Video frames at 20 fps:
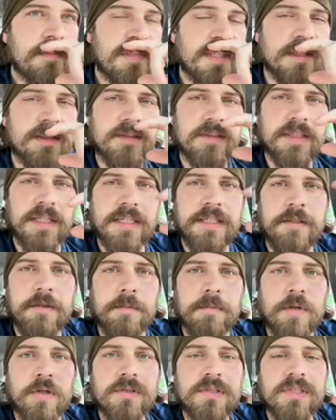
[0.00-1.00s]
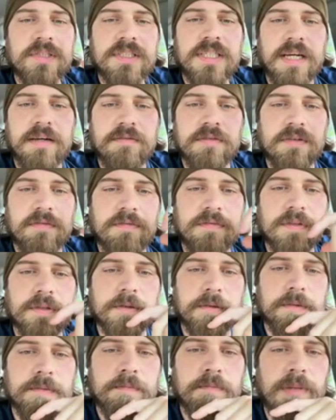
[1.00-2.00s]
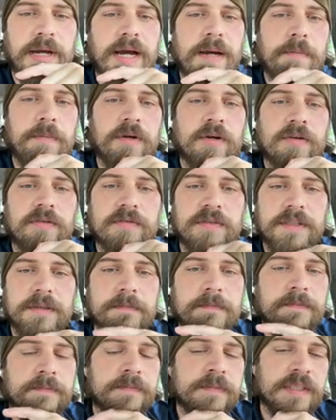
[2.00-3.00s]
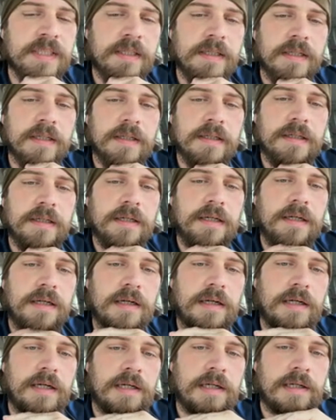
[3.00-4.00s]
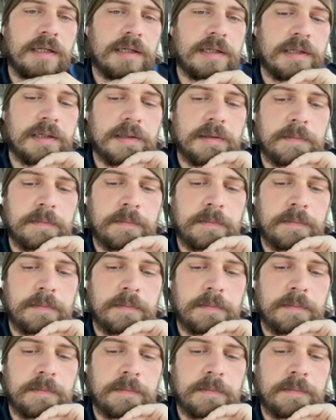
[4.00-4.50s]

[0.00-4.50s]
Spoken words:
It's like your emotions have the flu. Pat Murphy. Um,